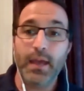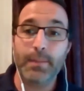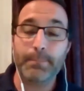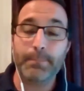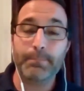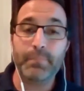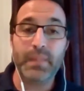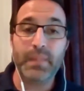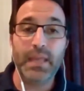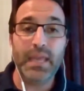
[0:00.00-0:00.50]

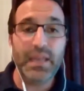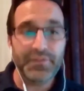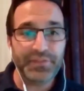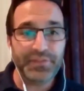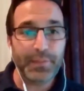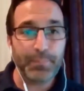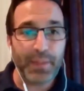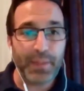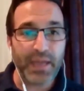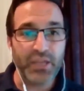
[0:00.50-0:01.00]
um,
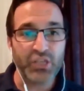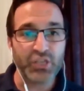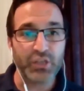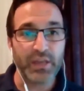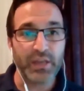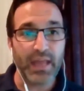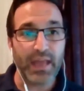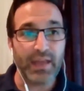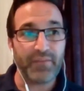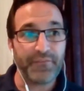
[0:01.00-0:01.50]
if the
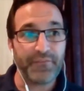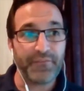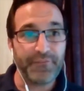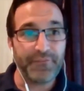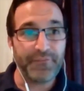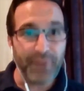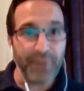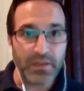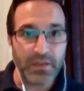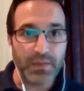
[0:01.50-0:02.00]
patient
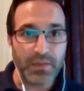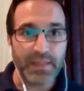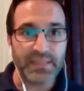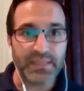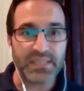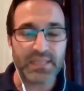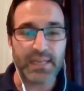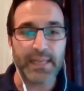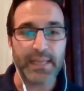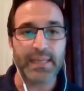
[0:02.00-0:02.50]

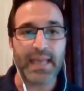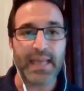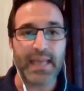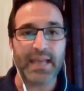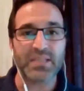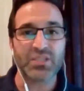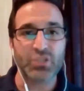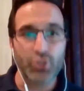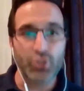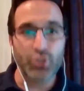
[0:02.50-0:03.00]
fundamentally
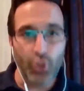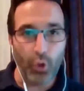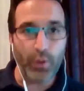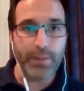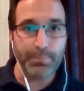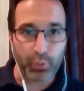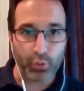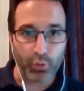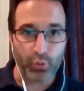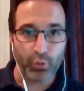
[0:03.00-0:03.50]
has not
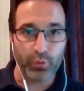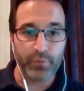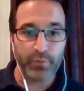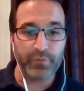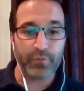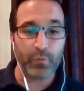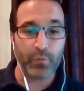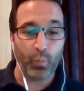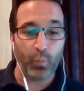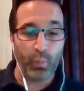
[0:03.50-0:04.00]

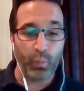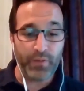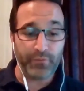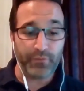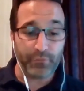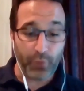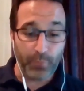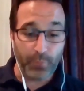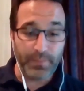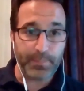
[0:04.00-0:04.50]
improved with
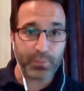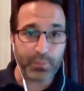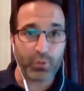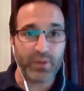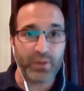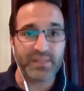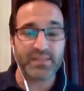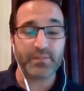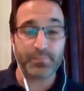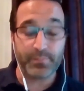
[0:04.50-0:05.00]
from their
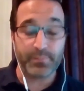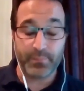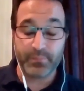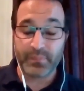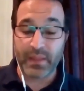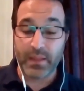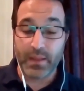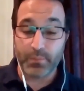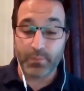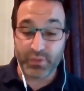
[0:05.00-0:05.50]
print
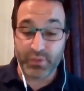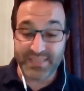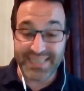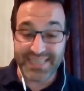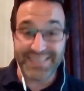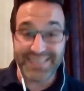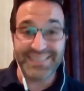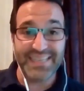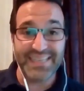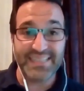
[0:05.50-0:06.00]

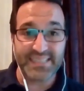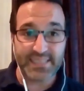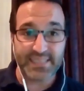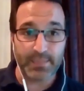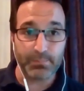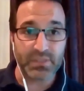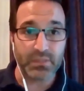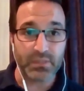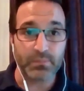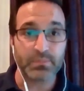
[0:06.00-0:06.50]
presenting
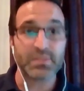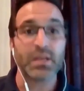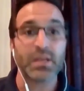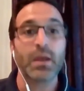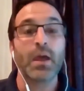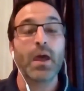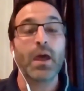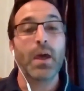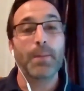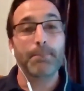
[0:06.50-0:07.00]
symptoms
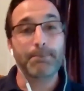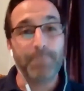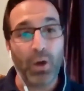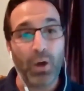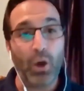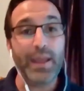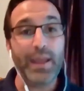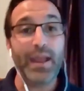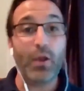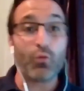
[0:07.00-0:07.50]

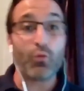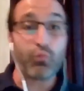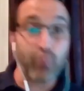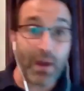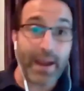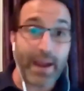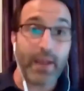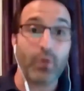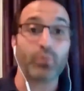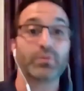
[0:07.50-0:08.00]
by
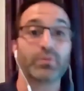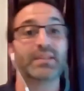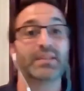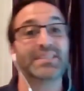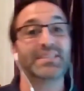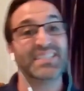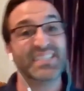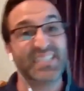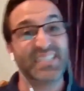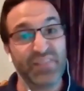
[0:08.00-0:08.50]
around
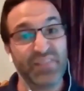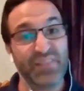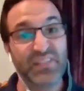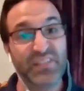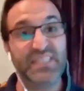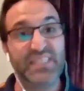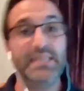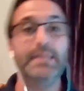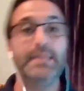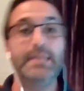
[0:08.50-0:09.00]

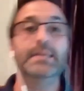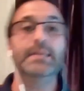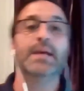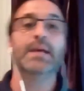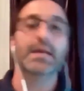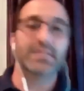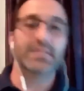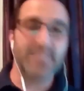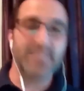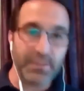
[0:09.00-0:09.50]
70,
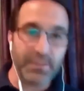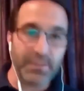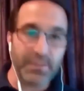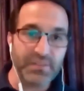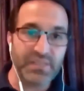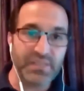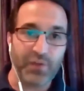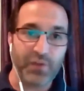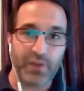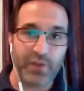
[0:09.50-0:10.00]

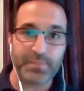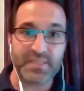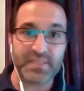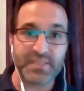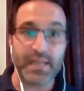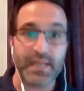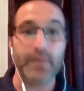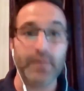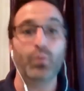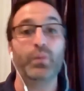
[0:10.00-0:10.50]

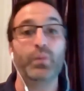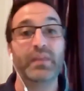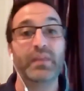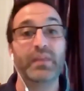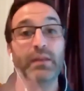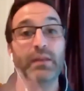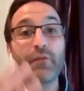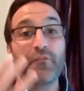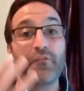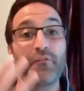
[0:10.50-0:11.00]
75%
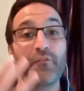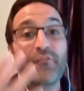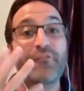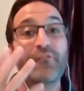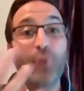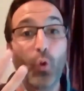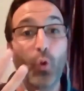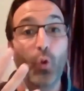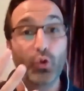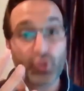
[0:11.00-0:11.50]
within
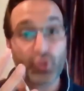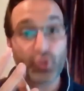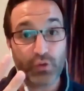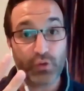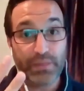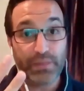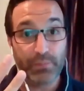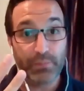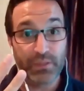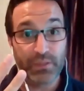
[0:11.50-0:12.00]
four
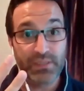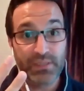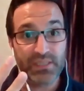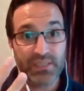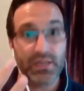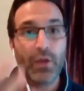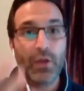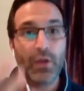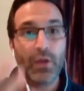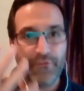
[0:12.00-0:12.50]
treatments,
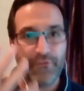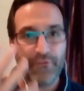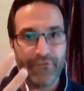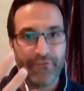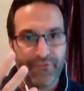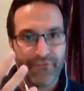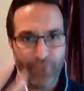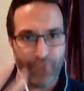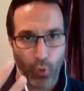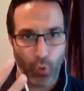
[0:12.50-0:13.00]

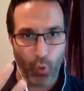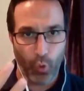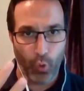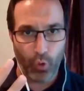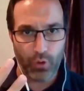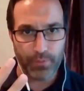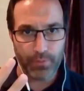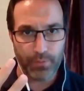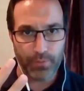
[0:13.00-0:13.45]
four,